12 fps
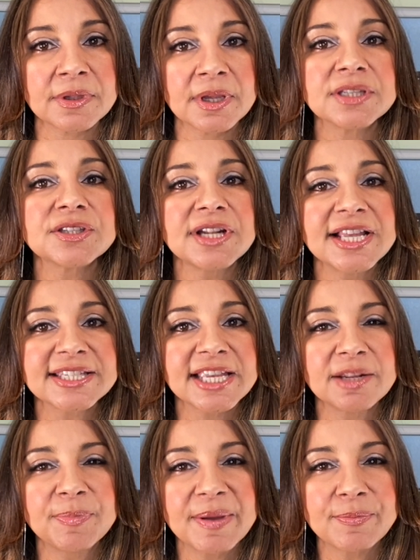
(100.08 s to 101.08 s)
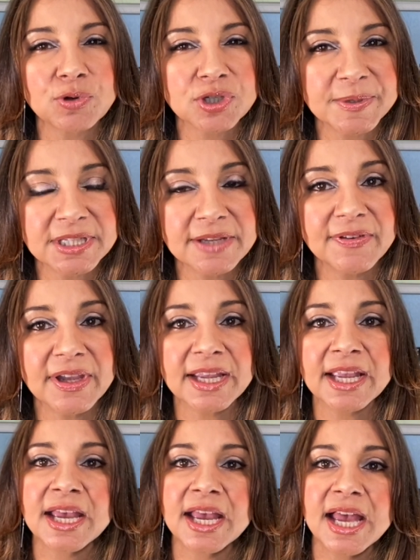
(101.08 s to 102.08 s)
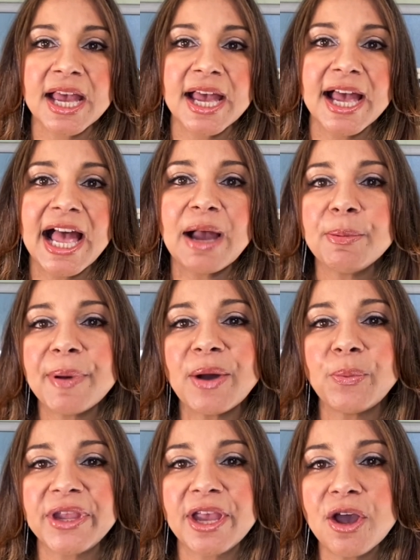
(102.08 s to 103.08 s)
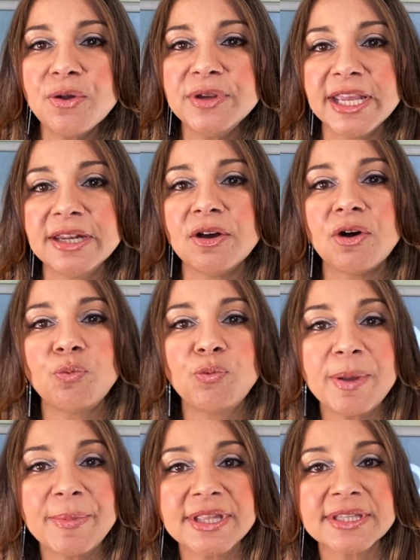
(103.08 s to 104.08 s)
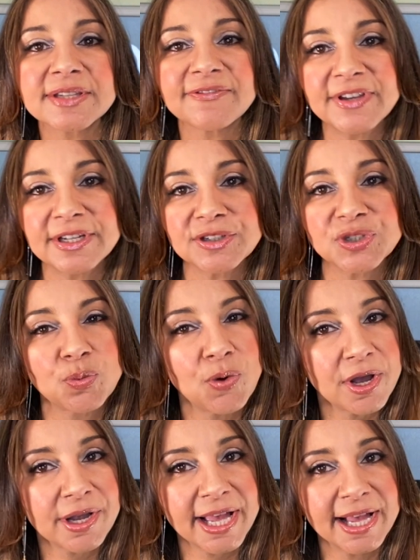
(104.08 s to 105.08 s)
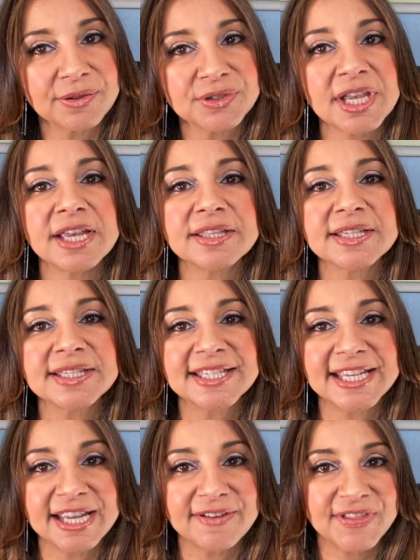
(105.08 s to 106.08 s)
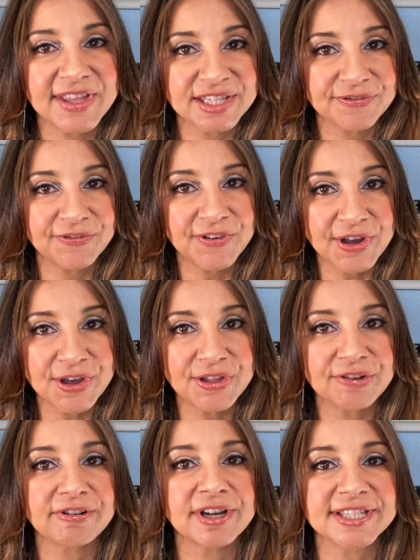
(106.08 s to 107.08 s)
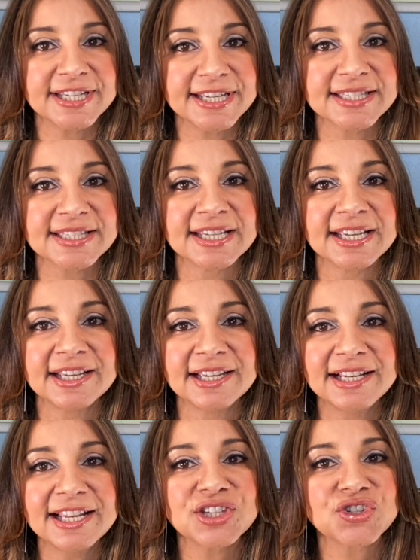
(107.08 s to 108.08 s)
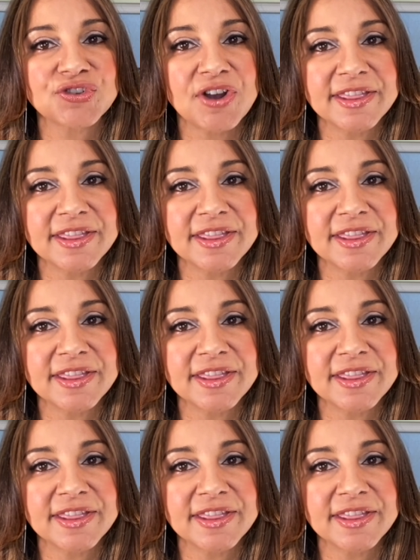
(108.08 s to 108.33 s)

So let's get a bit more specific. How about we hone in on women's fitness workouts to see if there's further ideas? Let's try